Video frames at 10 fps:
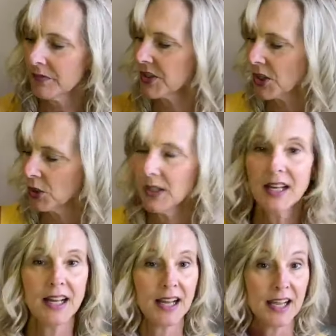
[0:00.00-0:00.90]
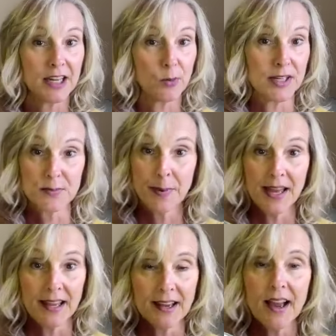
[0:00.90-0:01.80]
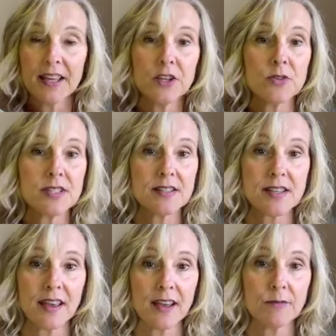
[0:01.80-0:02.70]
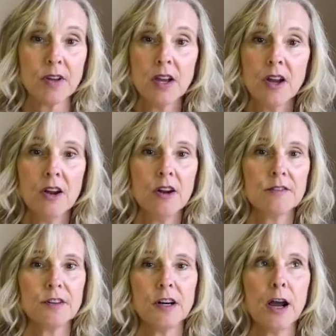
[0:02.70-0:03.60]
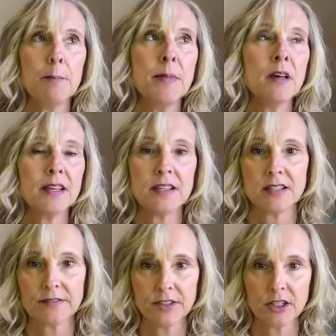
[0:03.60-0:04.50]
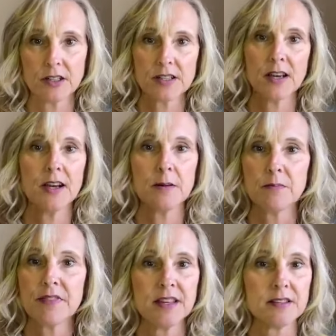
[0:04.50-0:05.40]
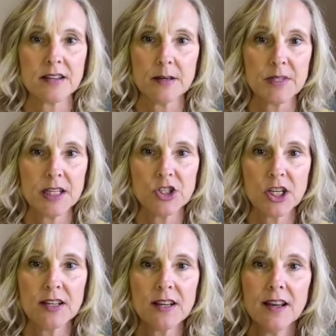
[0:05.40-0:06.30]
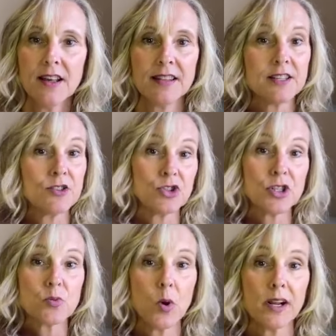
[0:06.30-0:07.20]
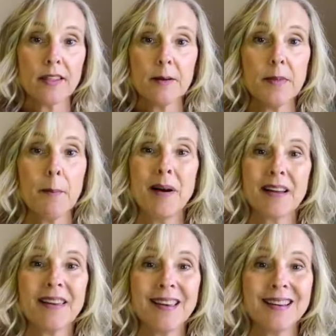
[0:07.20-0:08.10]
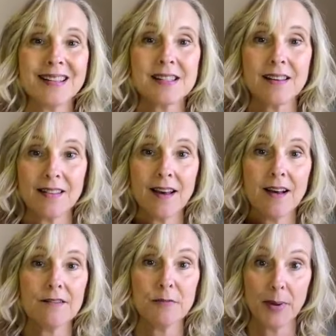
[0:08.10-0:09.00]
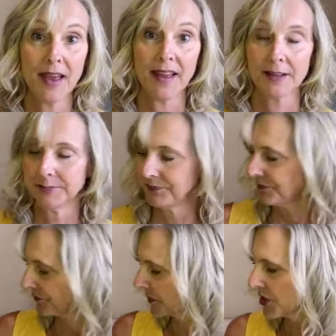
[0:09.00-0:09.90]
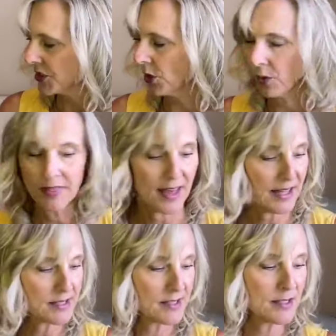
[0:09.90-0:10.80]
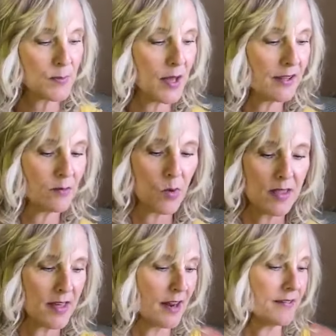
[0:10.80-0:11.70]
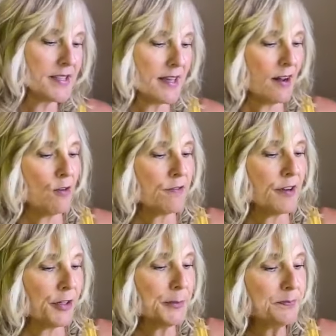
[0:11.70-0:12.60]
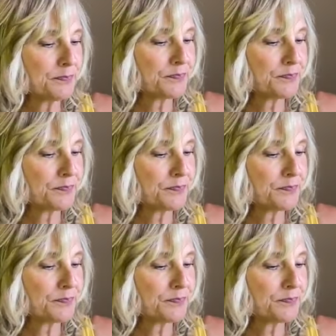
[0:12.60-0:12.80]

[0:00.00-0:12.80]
So anyways, bang. I use this game for a million different things that I'm teaching. This is just one of them, but kids love bang. So that's the spelling one that I've set out for you.